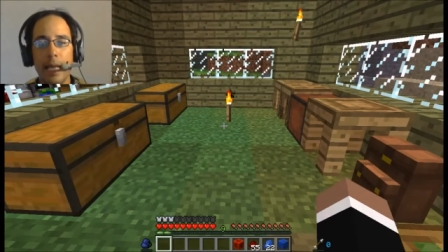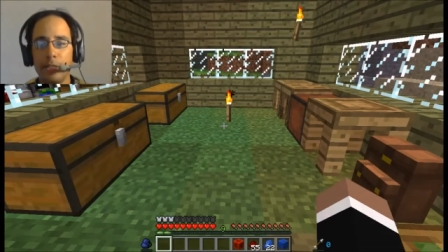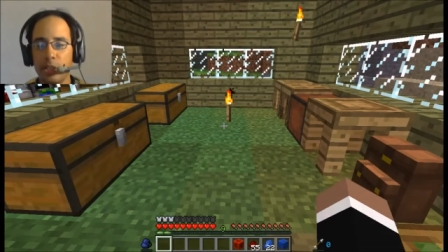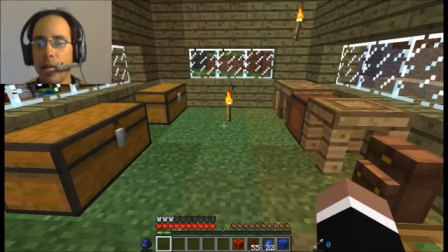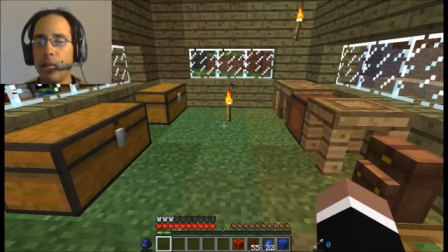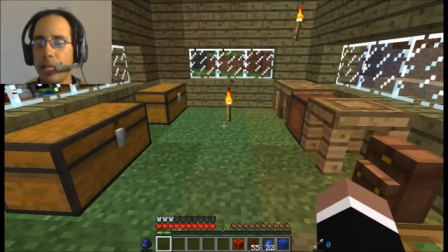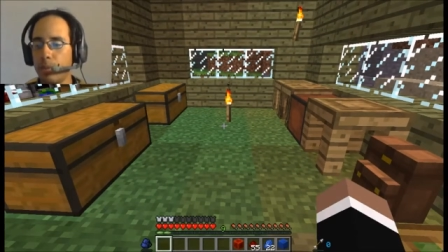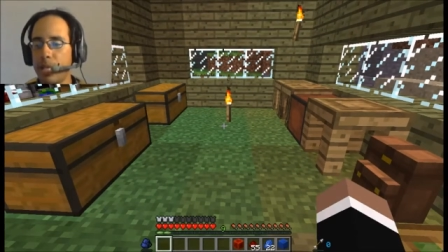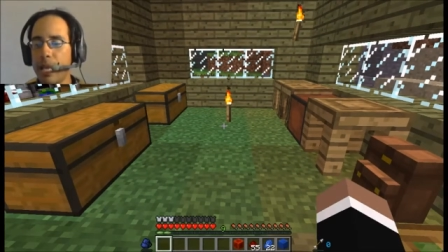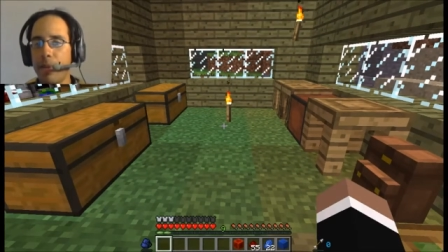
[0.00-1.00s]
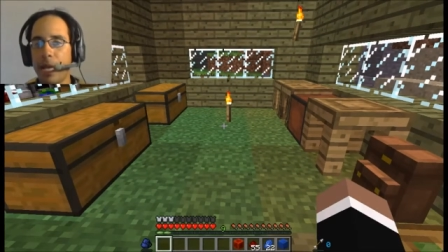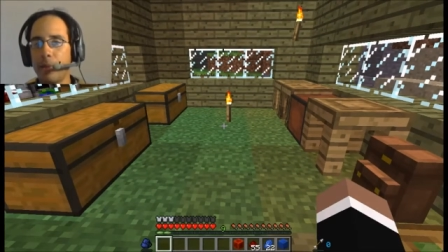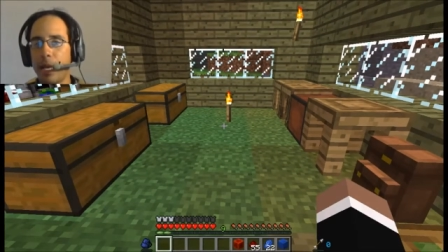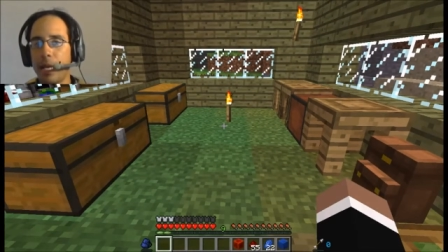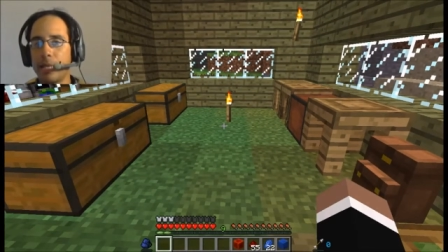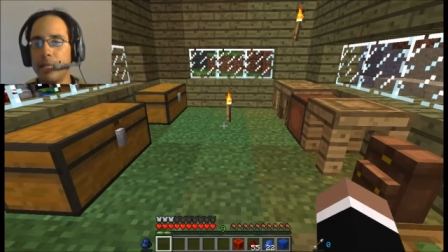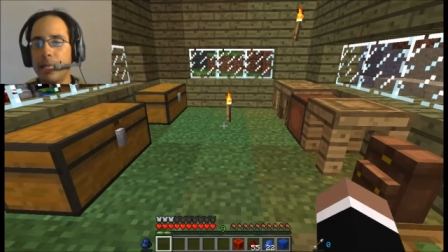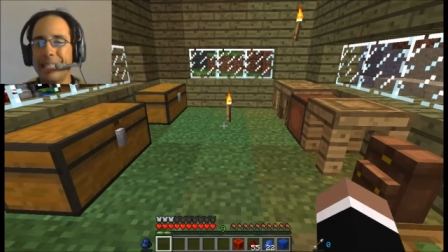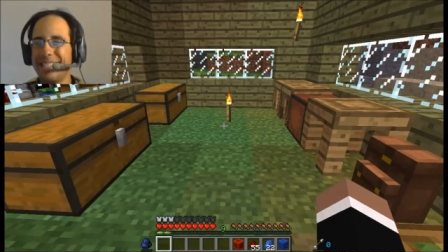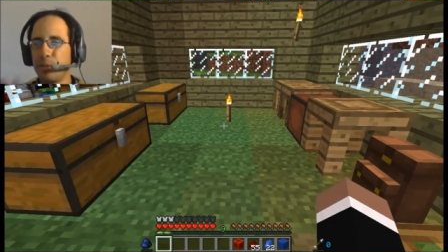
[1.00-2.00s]
And it's kind of like with that backpack,
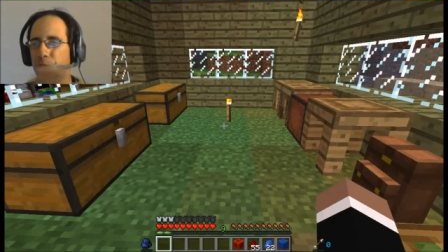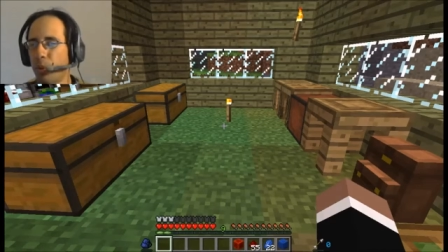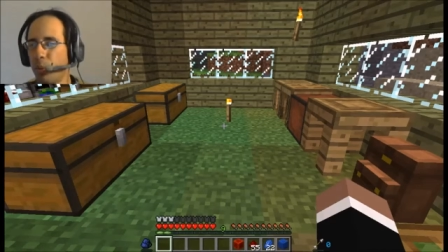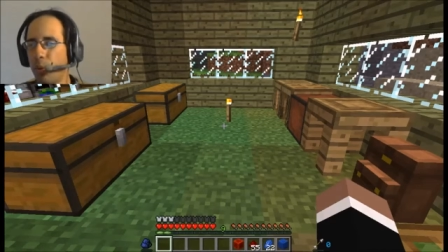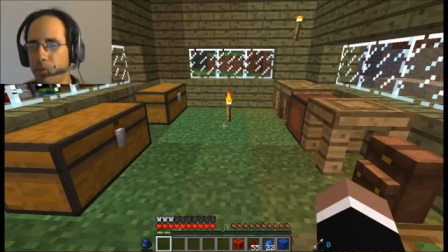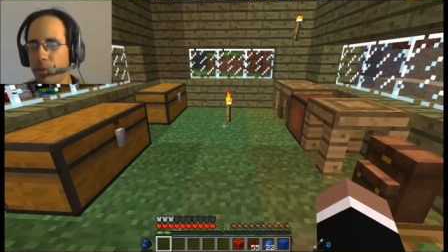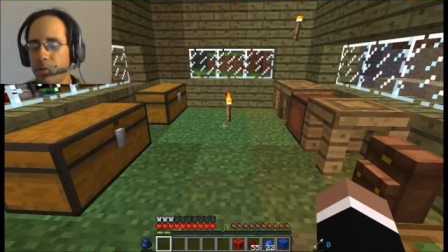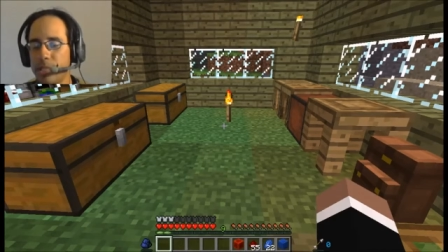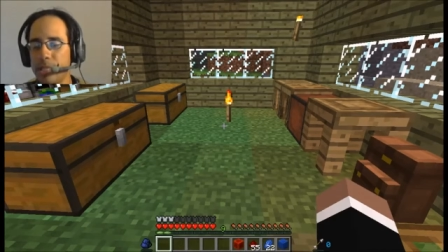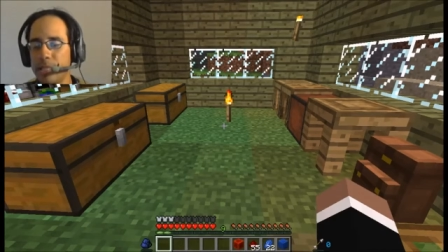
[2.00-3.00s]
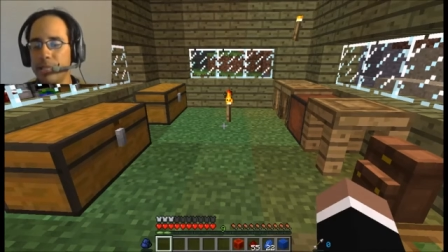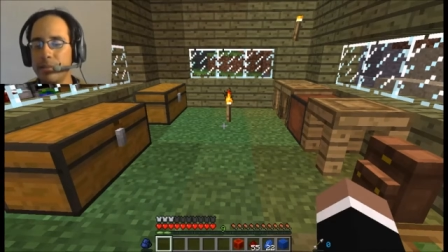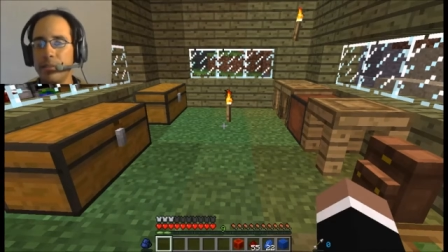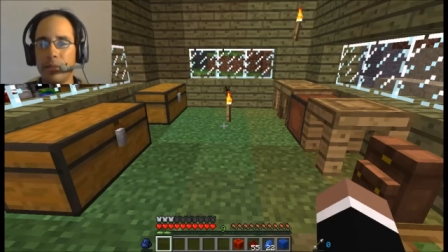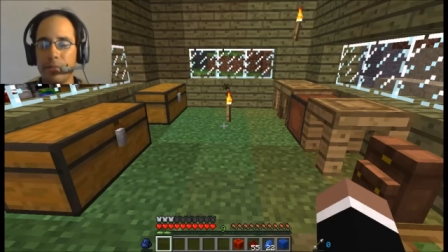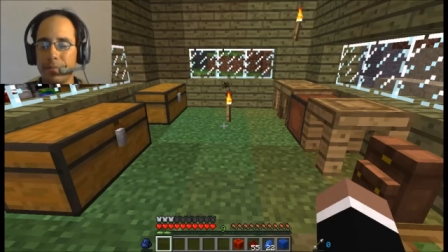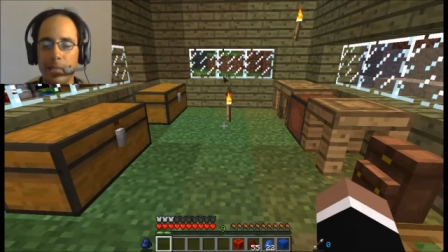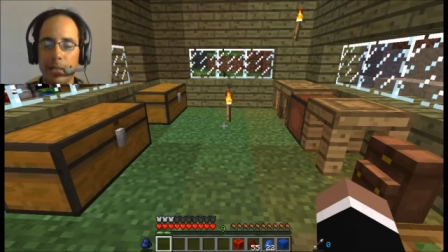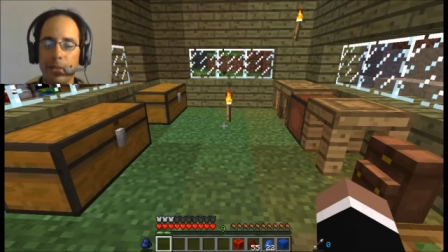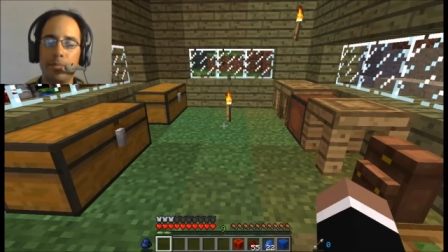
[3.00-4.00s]
it doesn't really work for everything. You know,
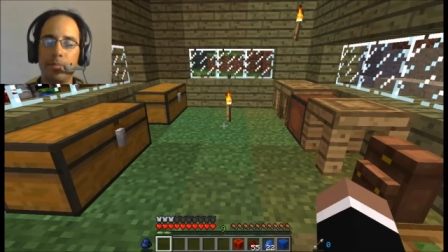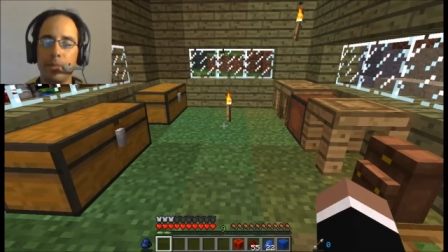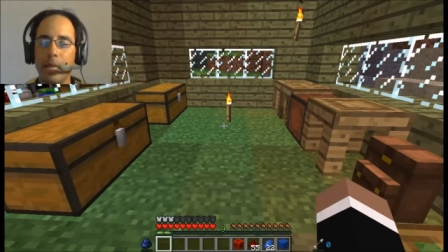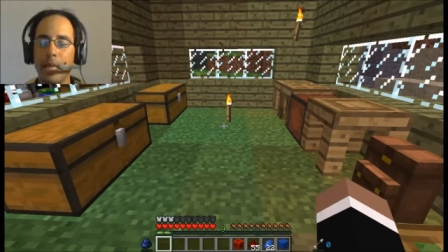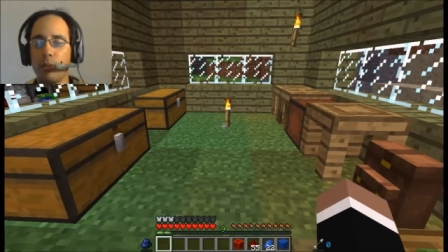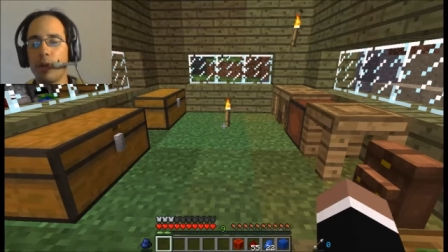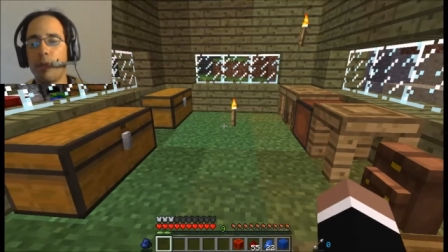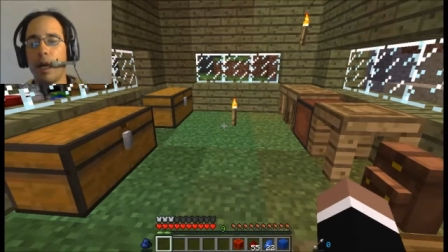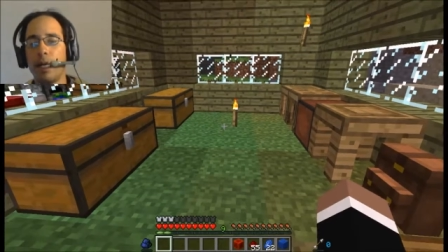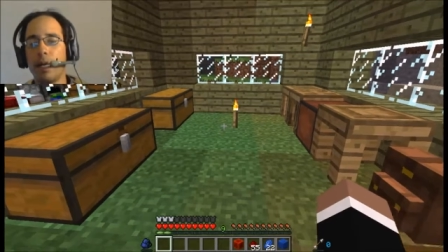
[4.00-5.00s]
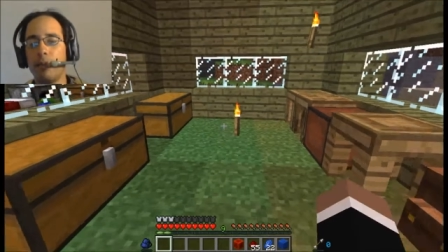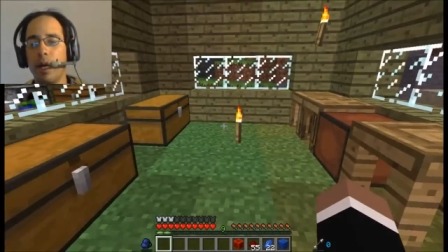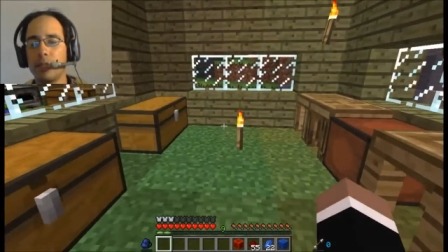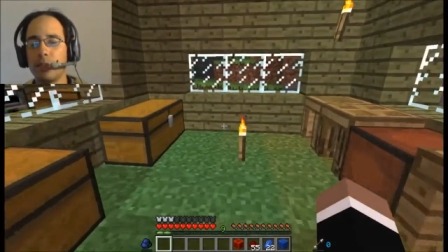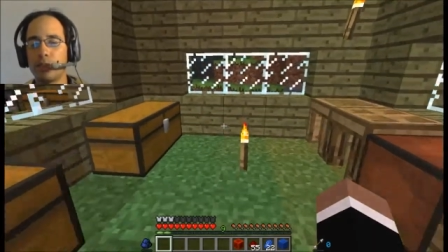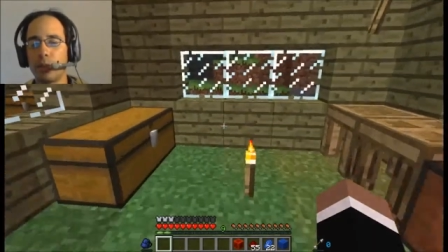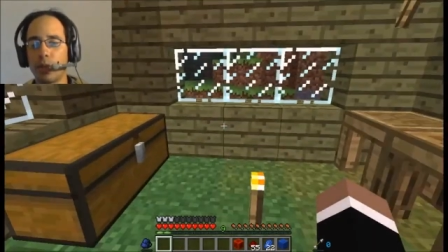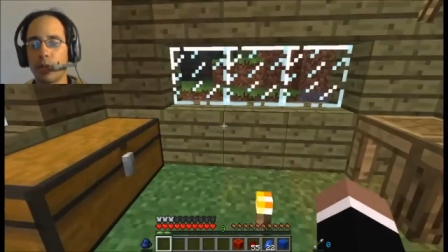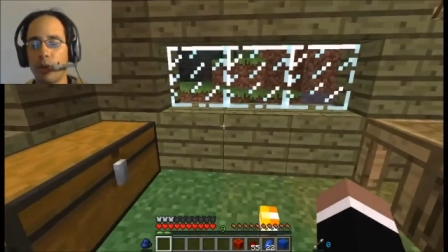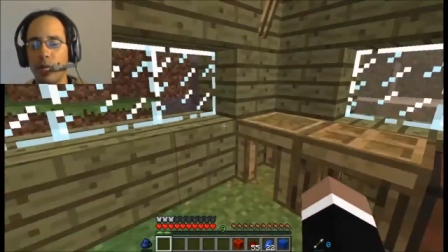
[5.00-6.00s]
I don't know. Heck, one of my uh, mods doesn't
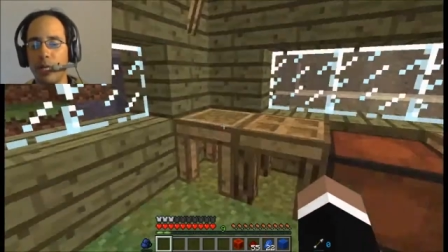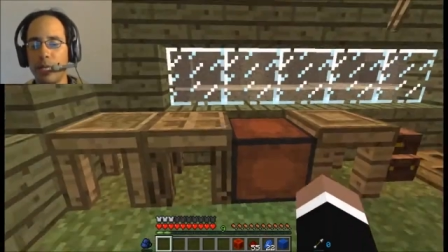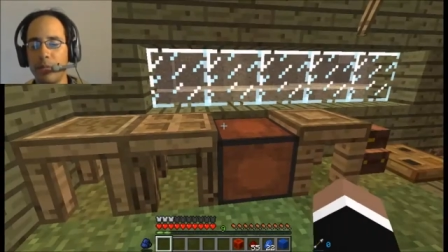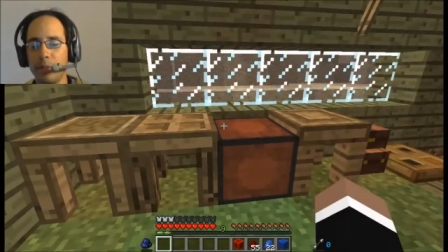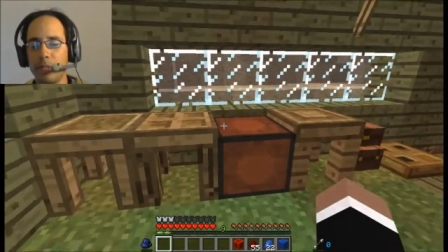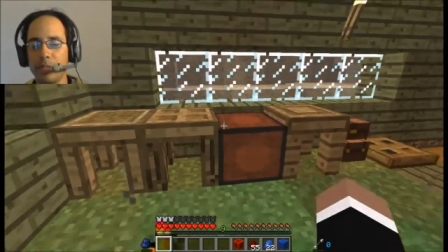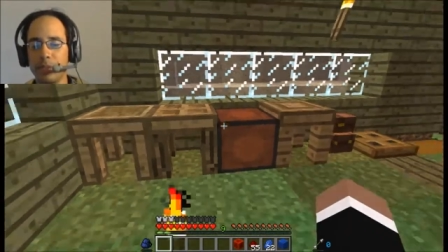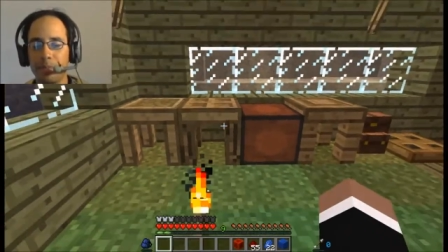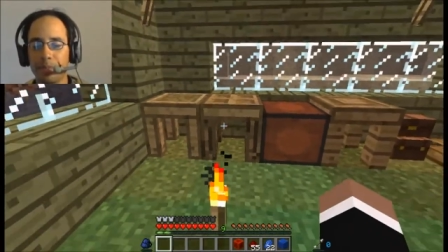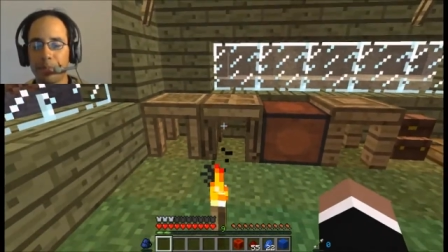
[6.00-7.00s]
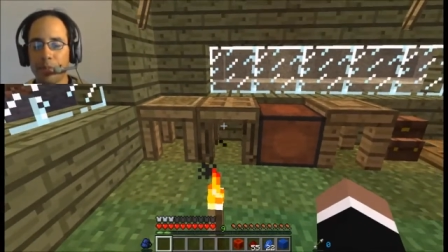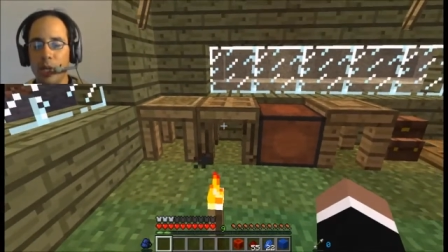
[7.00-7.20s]
really work at all right now anyways.